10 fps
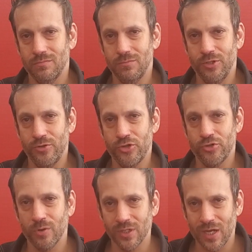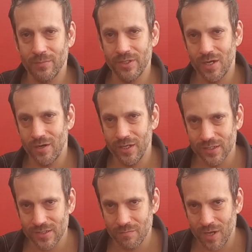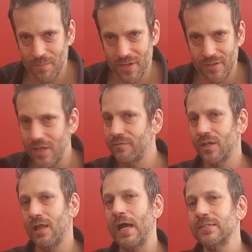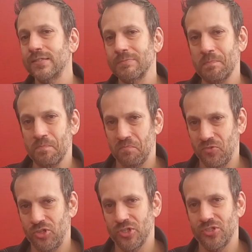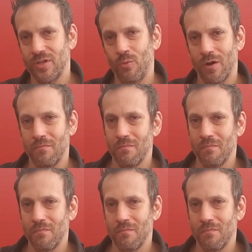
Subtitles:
you know the short commentary I said might be at the end of class? Just did one.